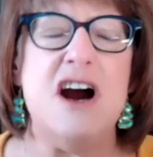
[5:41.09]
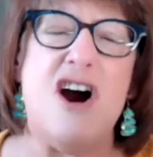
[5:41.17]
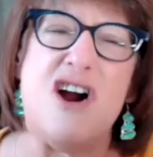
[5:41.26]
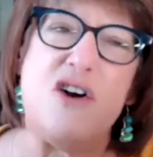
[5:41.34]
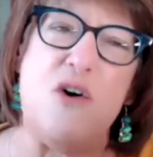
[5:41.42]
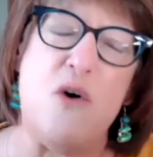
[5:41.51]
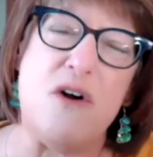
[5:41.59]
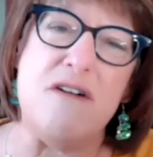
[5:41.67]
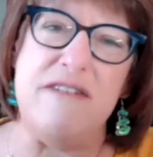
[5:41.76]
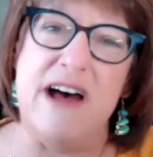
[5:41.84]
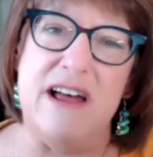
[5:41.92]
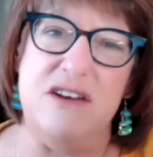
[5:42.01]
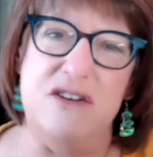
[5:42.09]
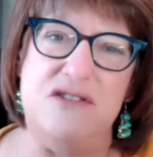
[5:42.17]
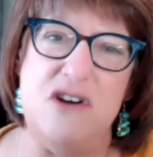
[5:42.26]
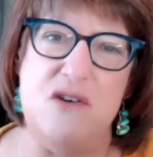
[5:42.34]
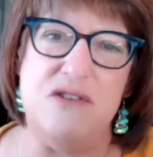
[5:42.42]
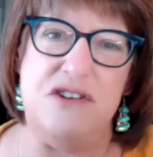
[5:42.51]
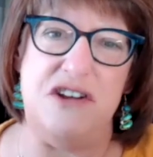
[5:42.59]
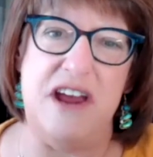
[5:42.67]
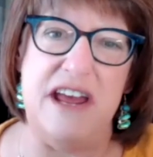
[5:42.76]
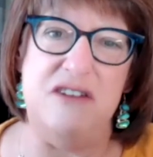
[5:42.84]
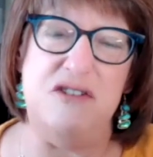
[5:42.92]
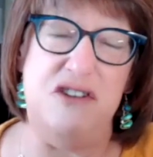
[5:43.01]
Our core values don't
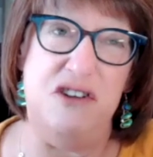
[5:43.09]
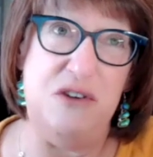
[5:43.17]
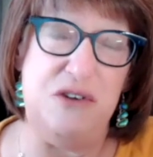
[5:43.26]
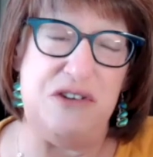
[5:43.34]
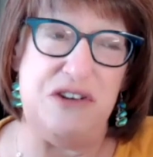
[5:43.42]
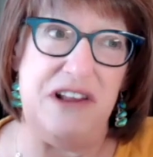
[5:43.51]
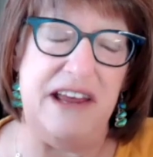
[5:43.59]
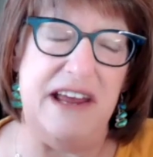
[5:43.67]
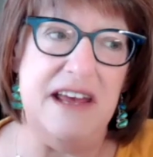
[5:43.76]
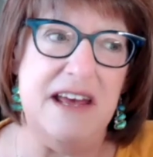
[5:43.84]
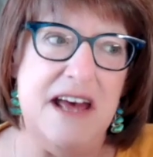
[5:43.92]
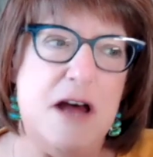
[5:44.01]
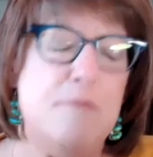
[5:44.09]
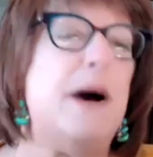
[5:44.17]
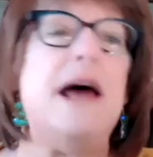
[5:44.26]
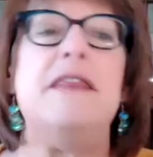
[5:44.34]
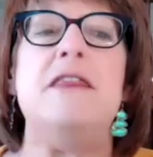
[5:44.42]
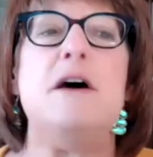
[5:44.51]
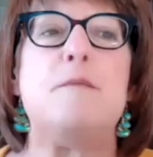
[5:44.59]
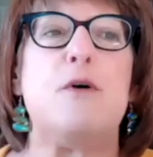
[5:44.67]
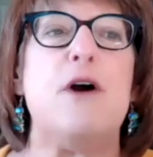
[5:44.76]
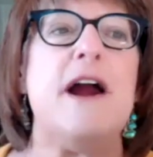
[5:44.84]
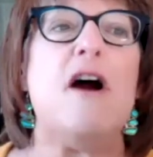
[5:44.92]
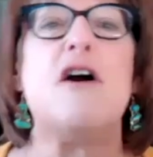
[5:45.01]
change usually, but the
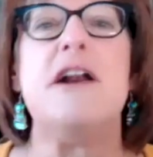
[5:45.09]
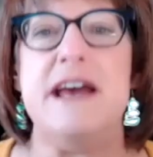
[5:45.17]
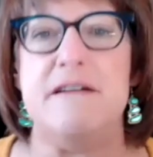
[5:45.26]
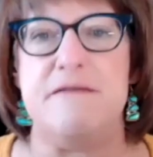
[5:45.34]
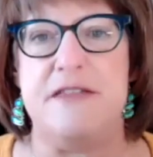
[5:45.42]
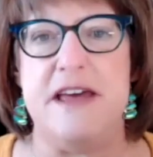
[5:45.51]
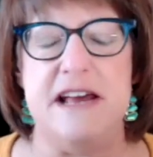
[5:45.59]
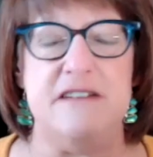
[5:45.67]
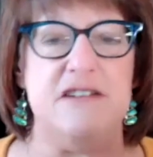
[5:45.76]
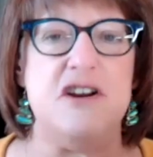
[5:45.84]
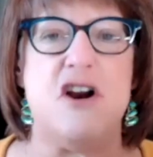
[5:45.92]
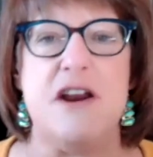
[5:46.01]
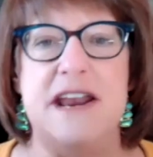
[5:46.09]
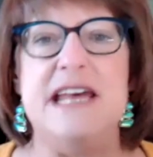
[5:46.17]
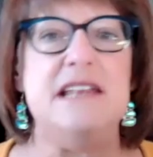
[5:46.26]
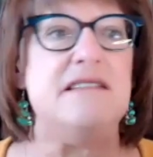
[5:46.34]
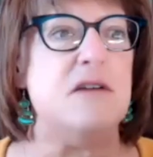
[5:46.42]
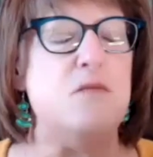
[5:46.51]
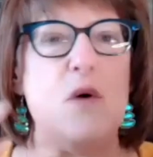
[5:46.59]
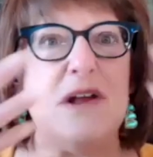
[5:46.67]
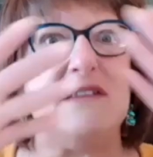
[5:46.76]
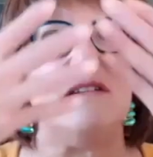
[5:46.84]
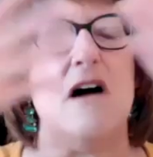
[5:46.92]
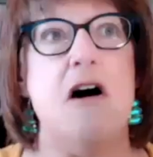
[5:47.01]
priority of things and our needs and
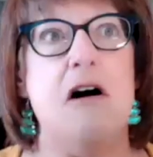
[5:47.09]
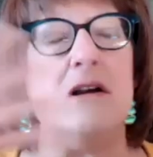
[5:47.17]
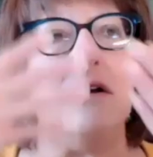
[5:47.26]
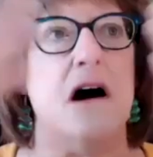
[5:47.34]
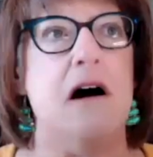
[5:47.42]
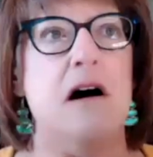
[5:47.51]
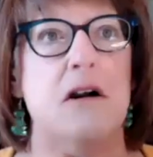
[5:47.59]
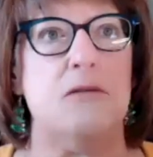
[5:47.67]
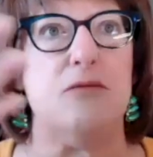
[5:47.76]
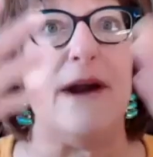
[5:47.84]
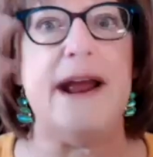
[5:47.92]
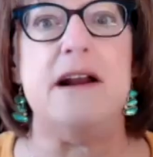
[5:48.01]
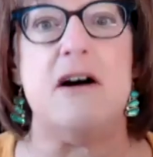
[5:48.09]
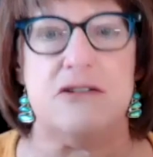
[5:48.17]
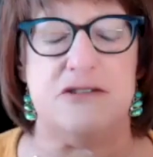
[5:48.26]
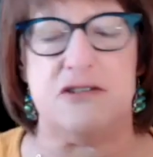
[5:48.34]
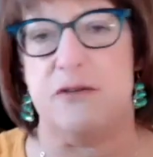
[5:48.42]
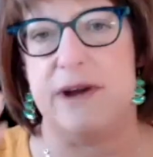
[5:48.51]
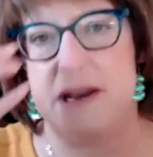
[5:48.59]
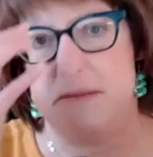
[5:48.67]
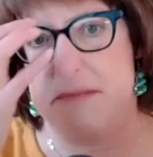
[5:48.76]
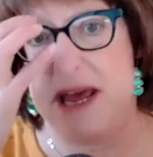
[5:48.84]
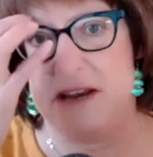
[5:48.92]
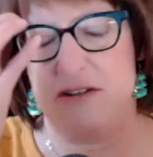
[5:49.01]
what's on our radar screen
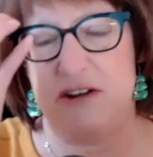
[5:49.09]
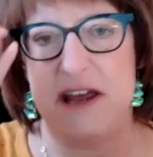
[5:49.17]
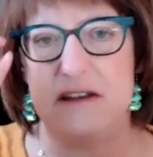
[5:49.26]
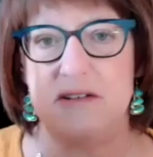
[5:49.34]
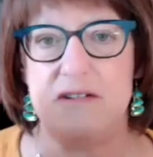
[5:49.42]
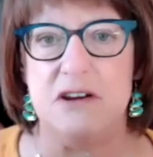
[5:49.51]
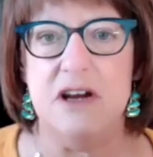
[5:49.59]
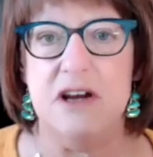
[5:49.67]
may change.